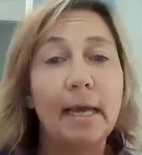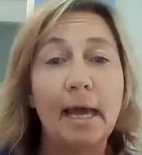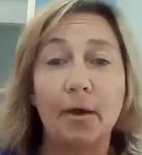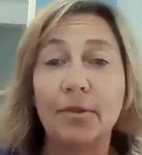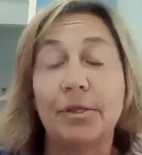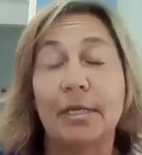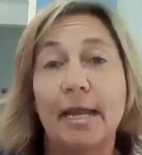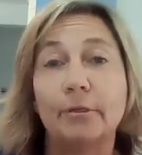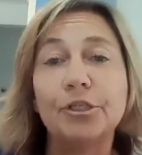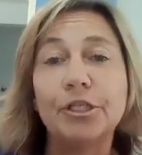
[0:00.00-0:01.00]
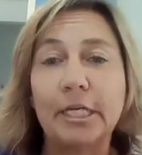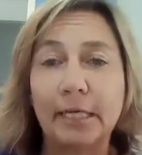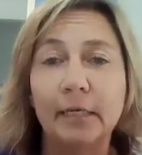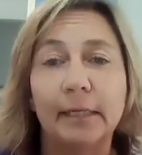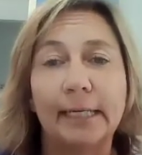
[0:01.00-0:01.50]
health and energy
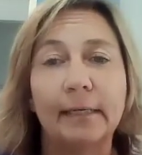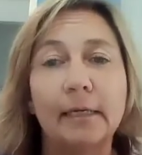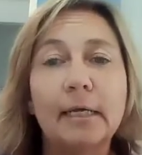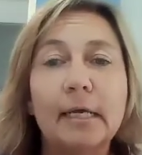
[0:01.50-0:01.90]
healing,